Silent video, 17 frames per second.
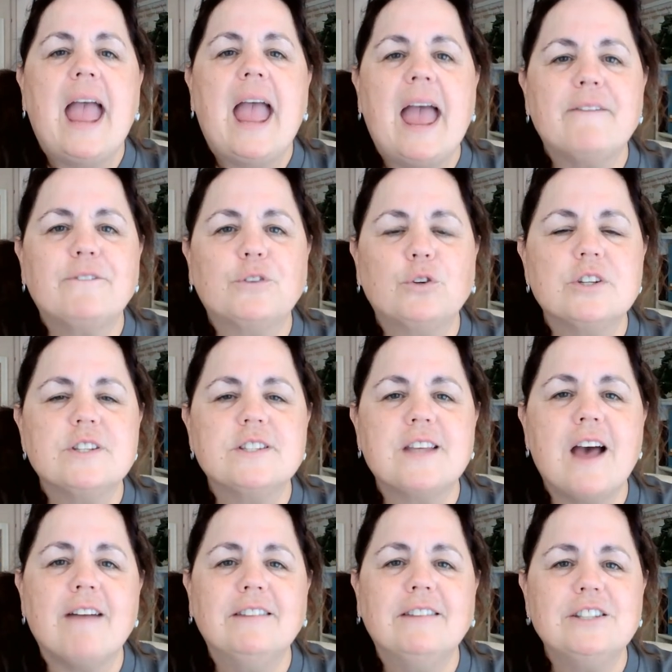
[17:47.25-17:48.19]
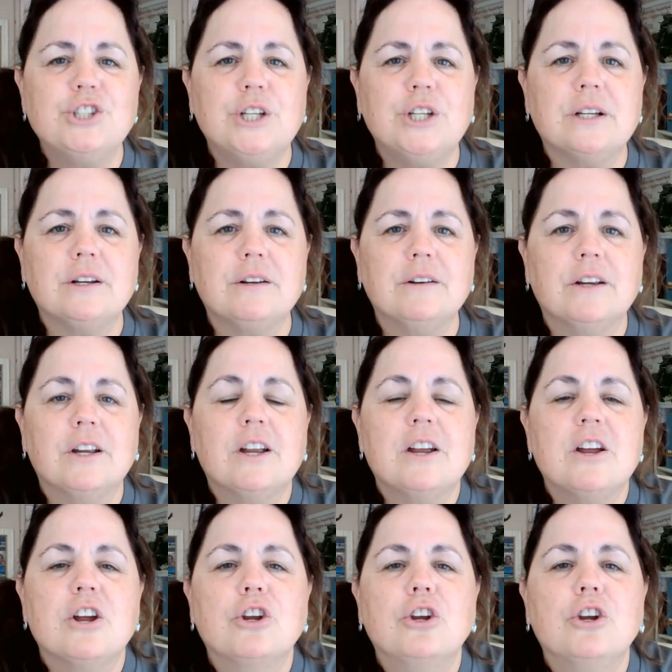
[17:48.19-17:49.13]
after a solid year,
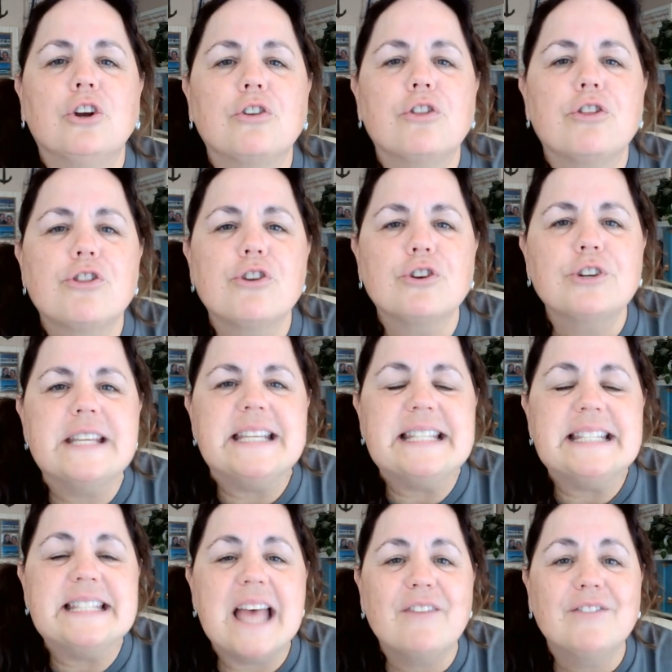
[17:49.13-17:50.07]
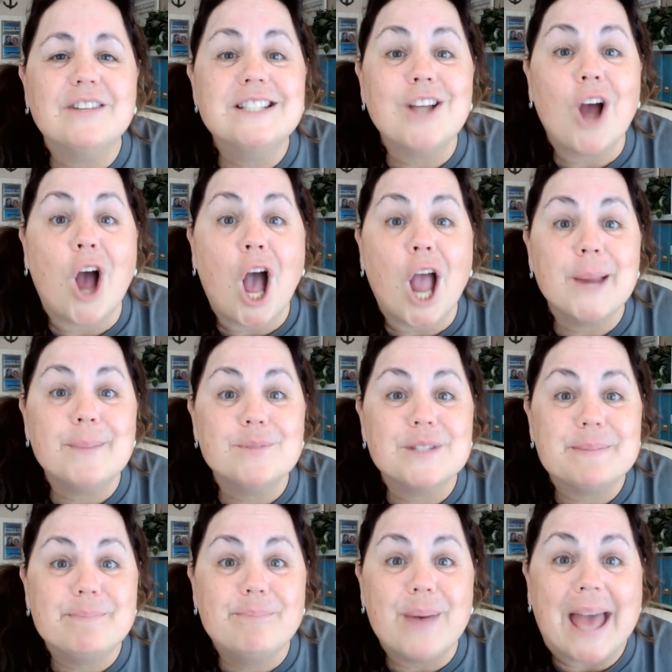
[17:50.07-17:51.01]
you're 37
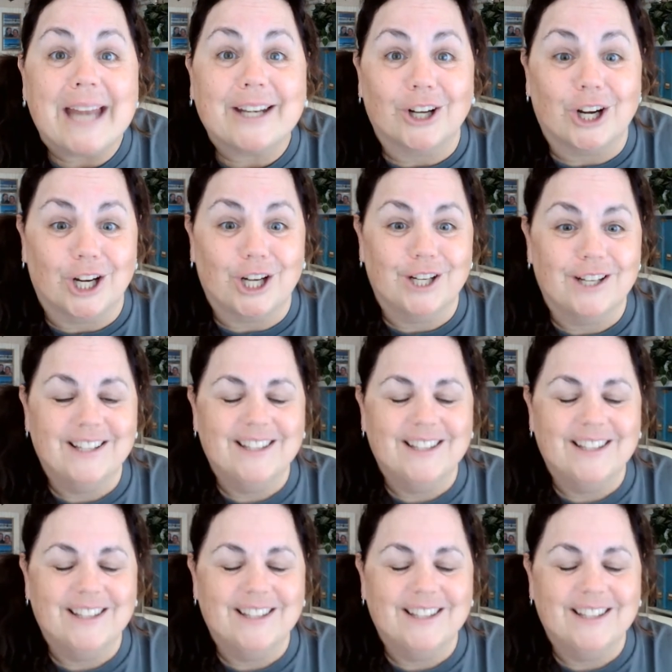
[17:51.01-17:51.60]
times better.